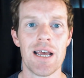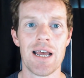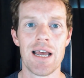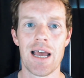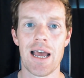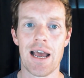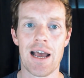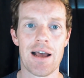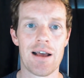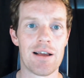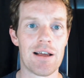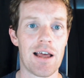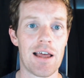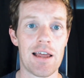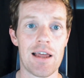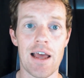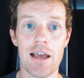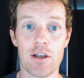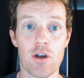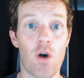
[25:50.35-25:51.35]

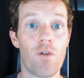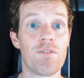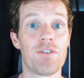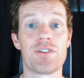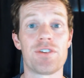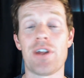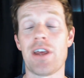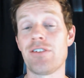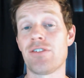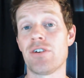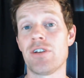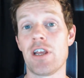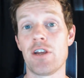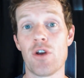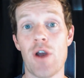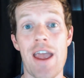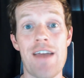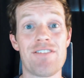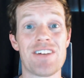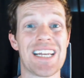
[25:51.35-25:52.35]
a conversation that
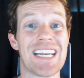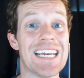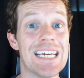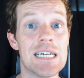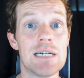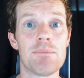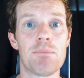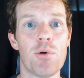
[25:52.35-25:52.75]
you're having in